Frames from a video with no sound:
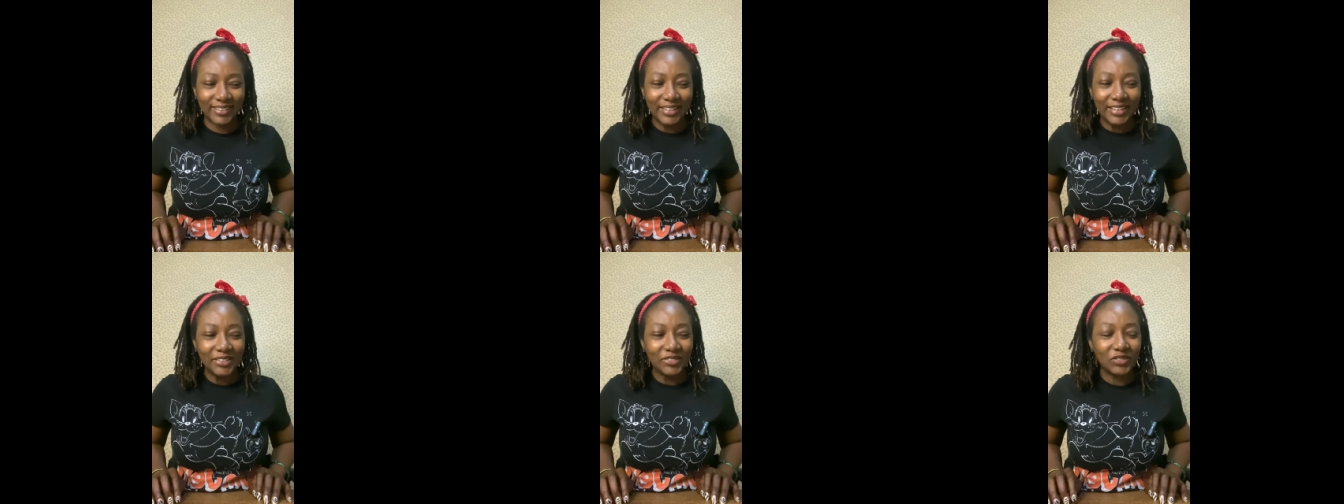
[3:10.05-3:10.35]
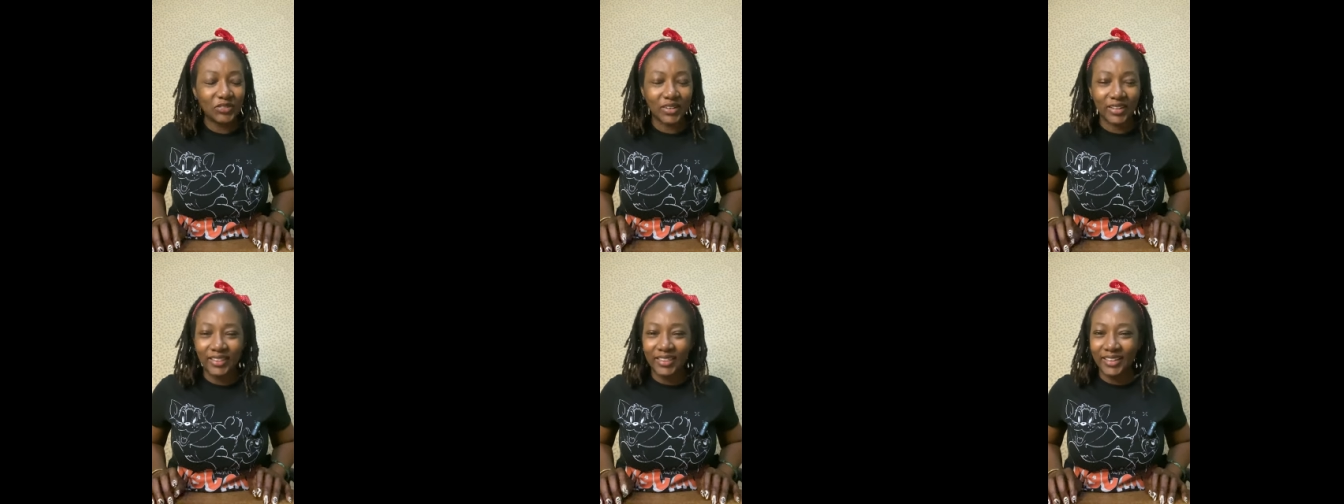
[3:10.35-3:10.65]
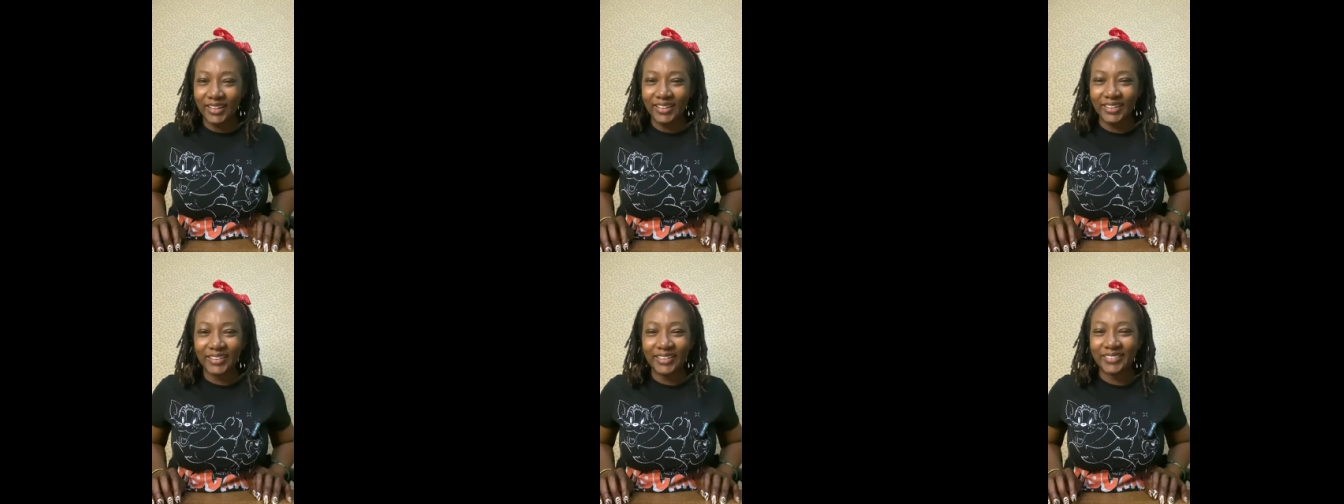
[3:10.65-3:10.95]
If you're
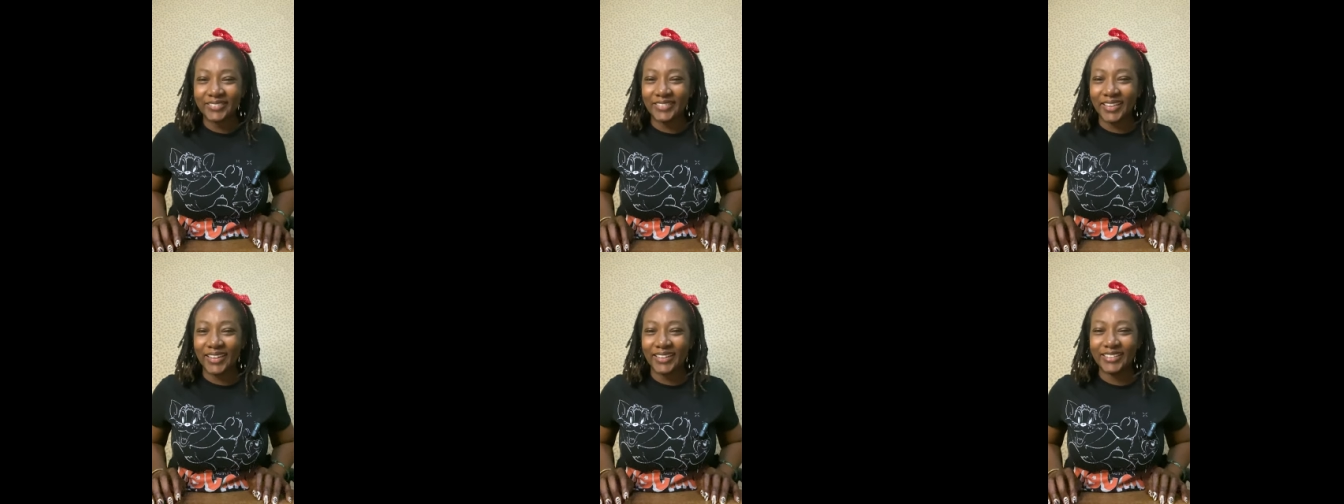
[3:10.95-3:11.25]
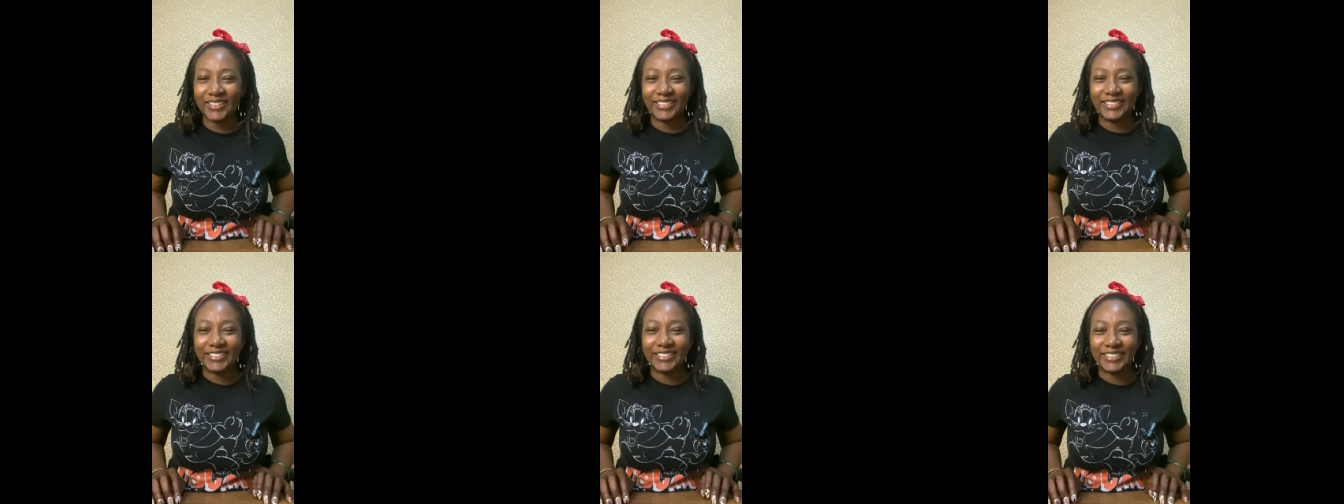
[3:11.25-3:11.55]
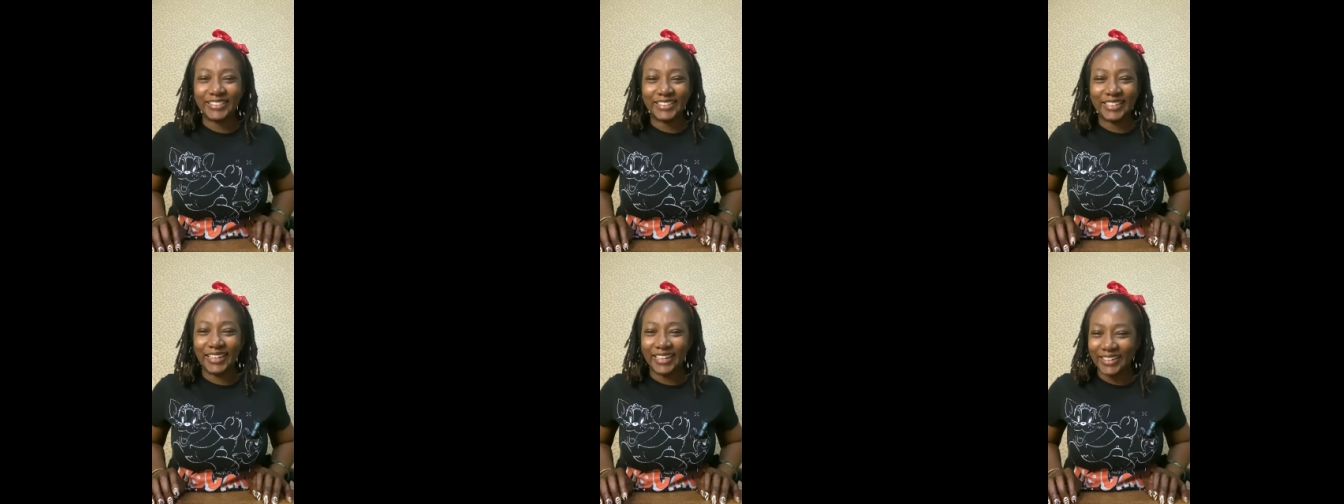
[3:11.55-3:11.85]
thinking about it, don't
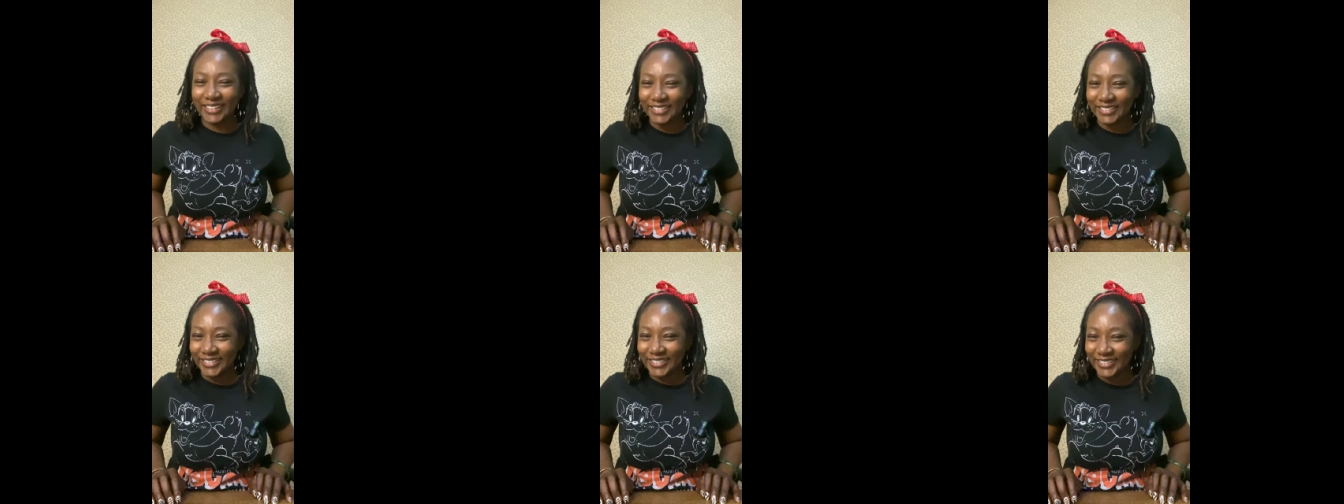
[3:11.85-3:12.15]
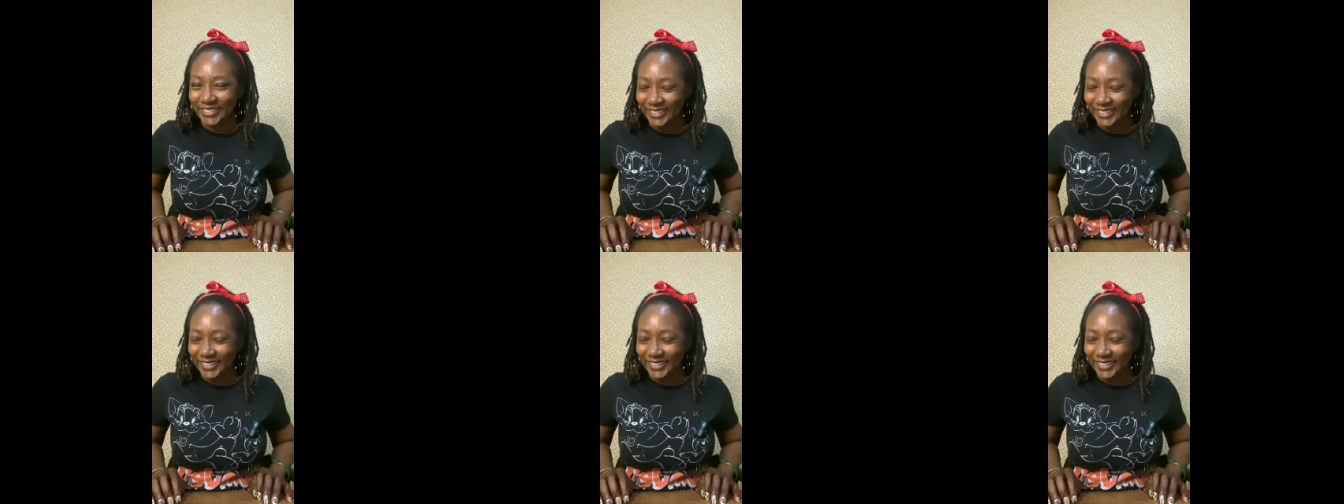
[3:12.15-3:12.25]
do that.